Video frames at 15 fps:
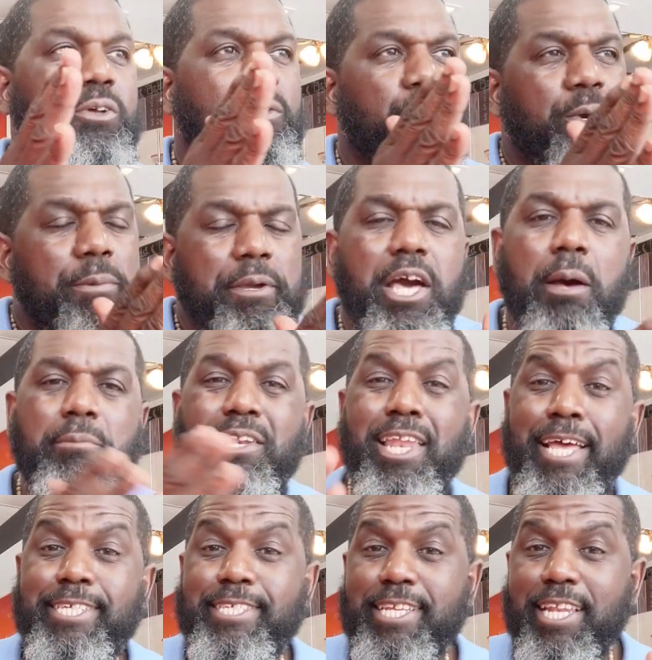we become
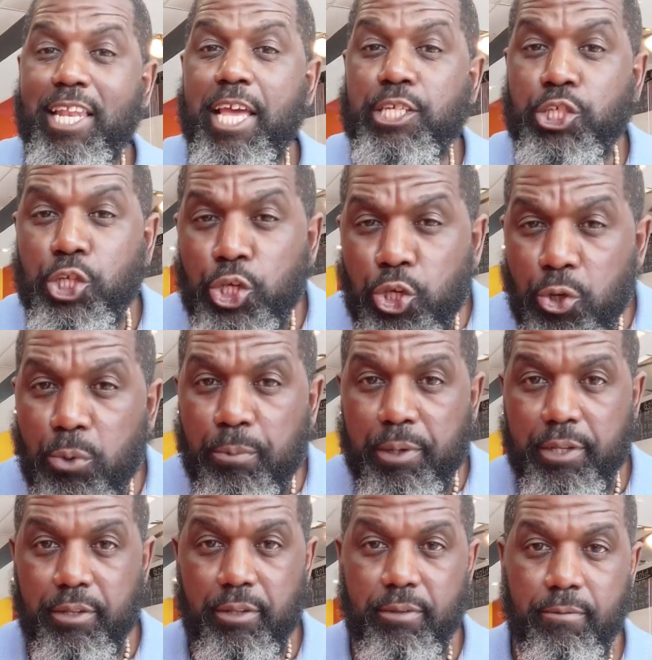less and less
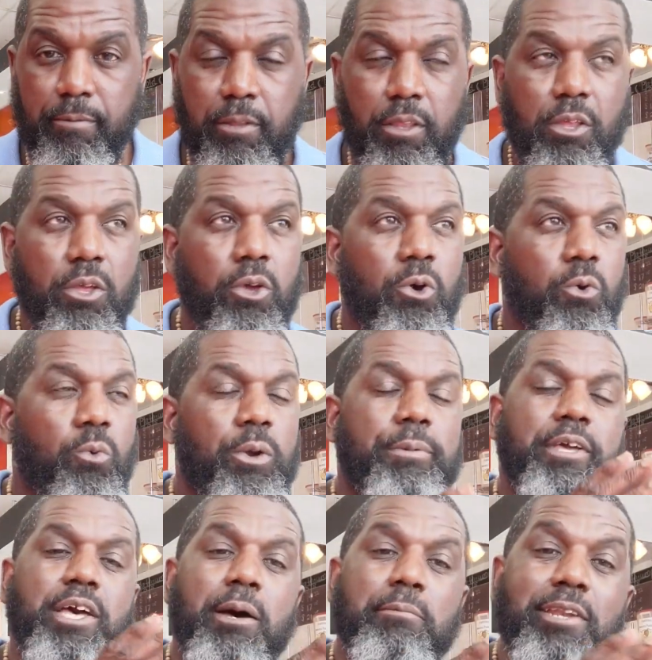human. We
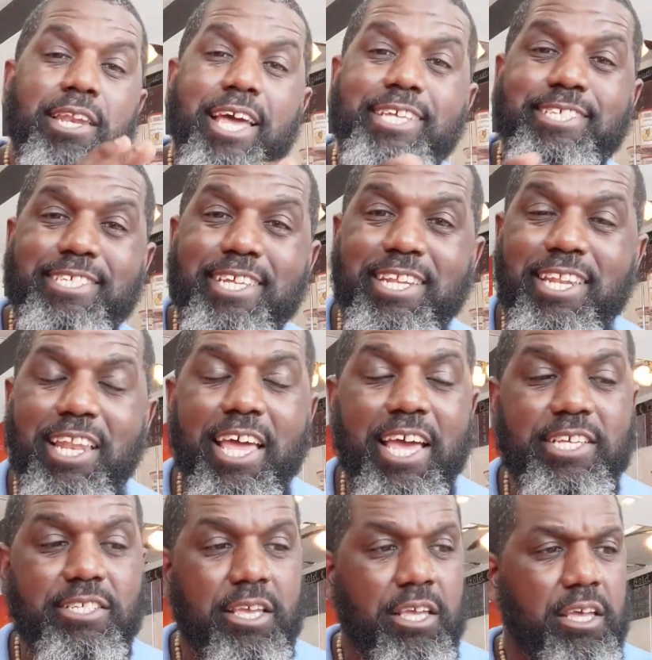become less and
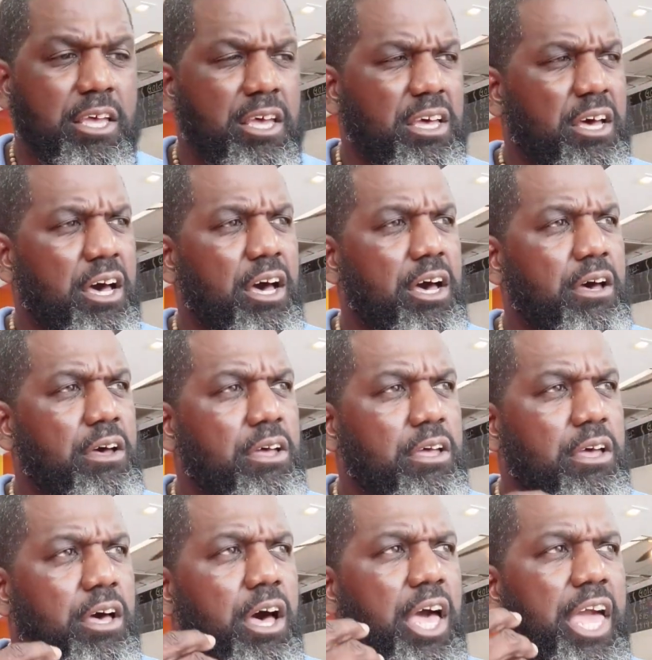less uh,
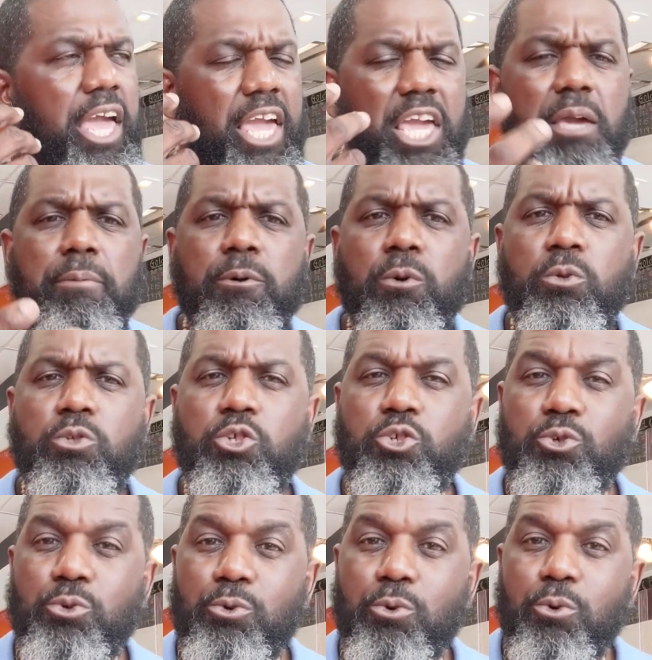able
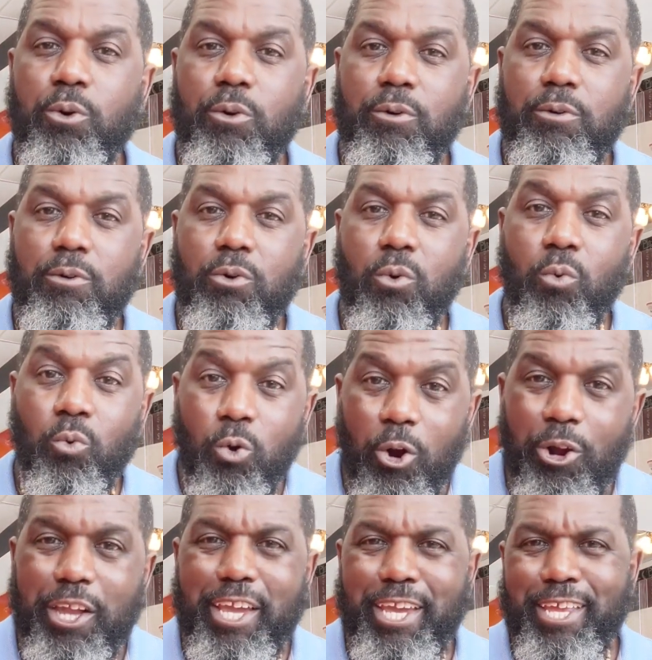to
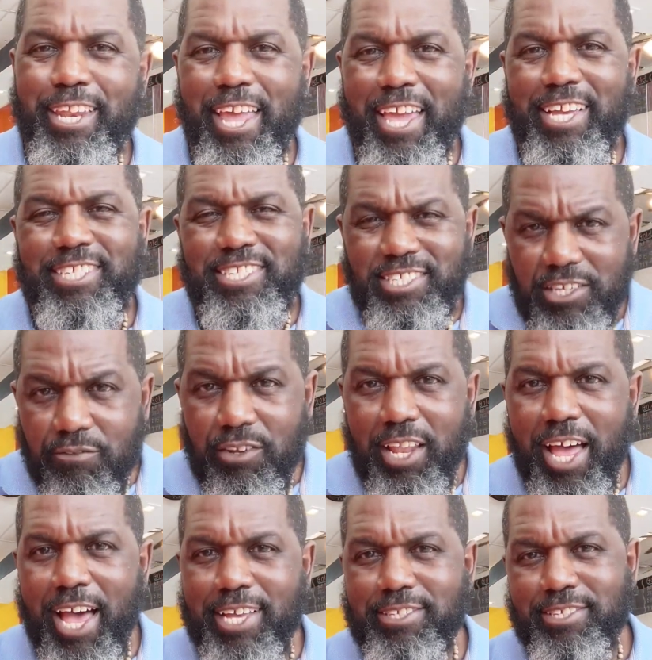work in a
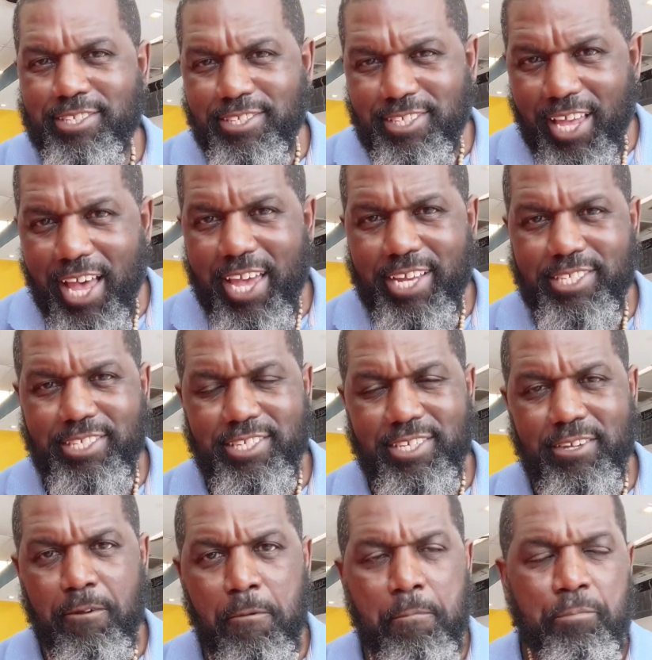civilized society
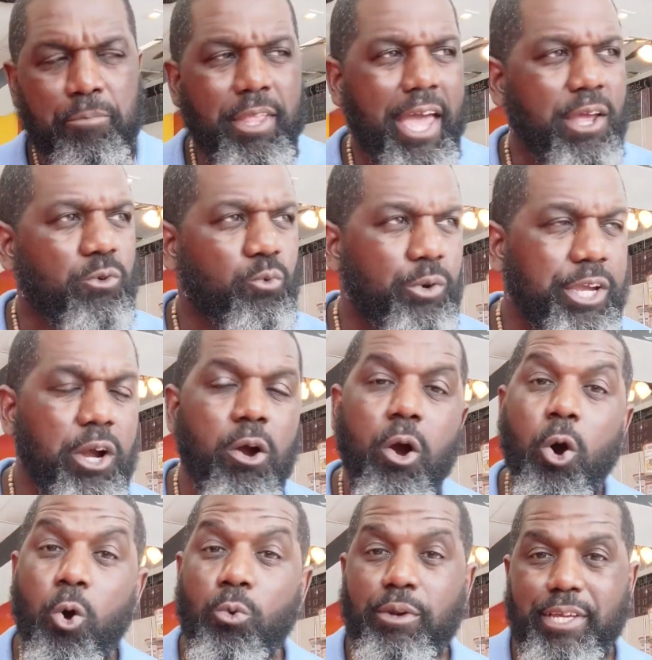that we are
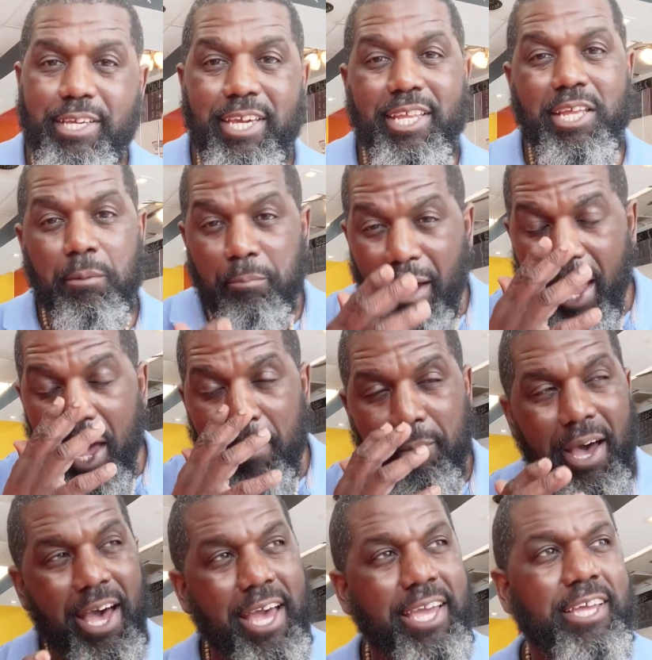only getting by
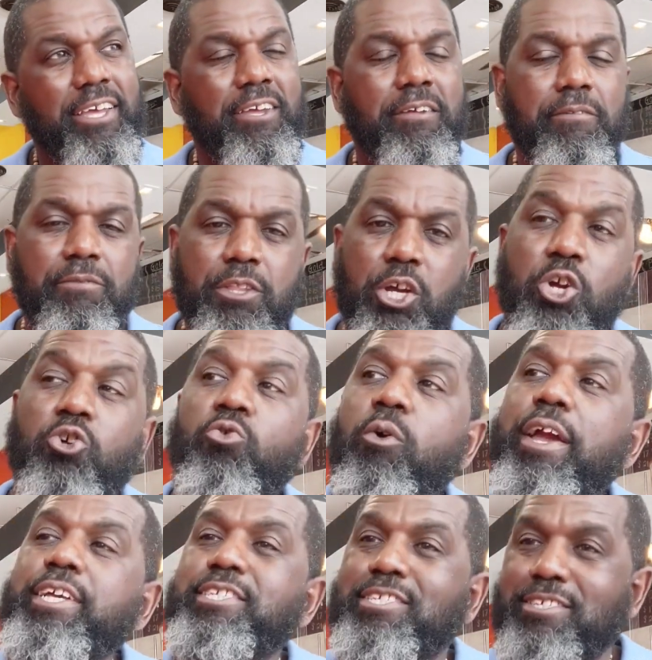by the
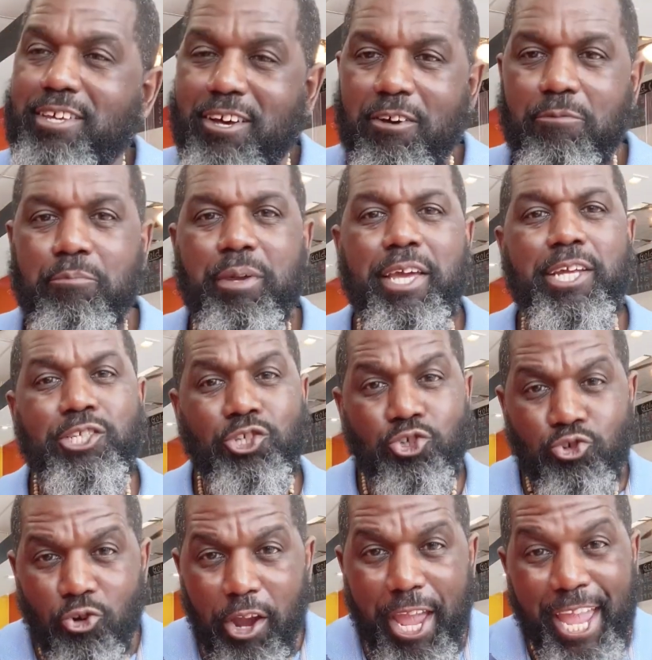grace of being
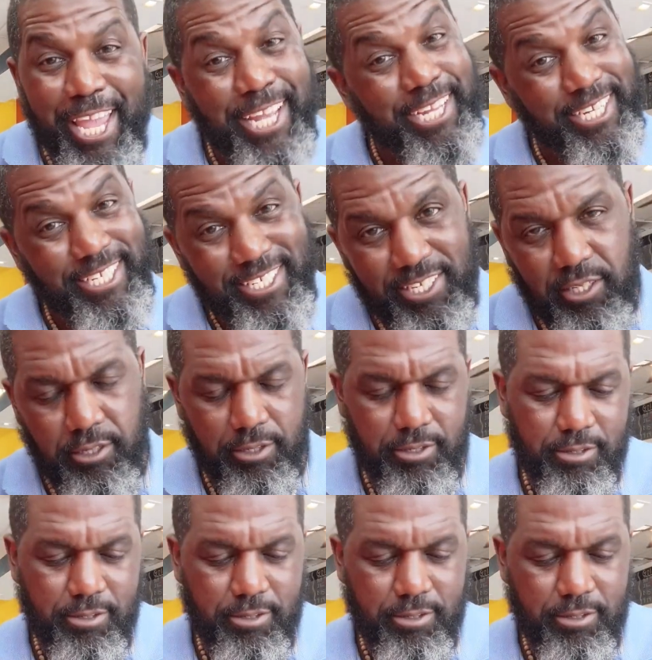trained